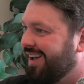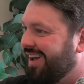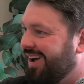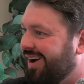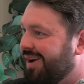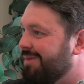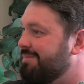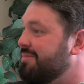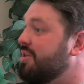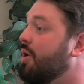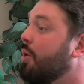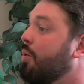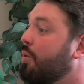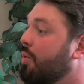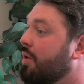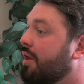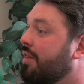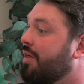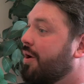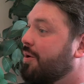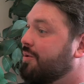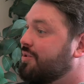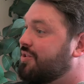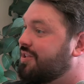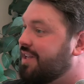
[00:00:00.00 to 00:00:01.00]
um, you know, all
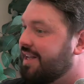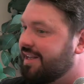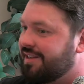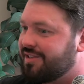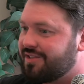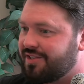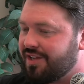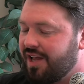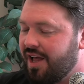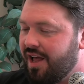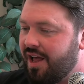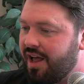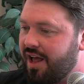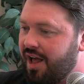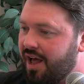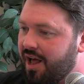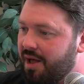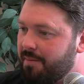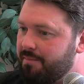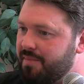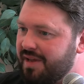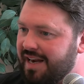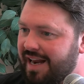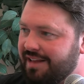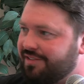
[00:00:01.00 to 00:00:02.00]
of those things,
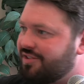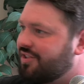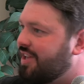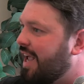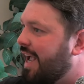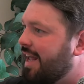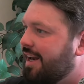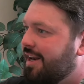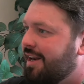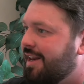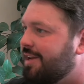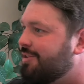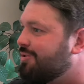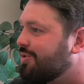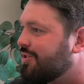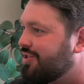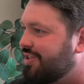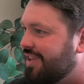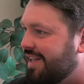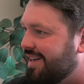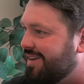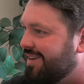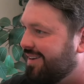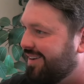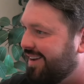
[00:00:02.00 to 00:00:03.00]
uh, being entertaining and
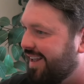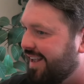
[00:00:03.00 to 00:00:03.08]
interesting.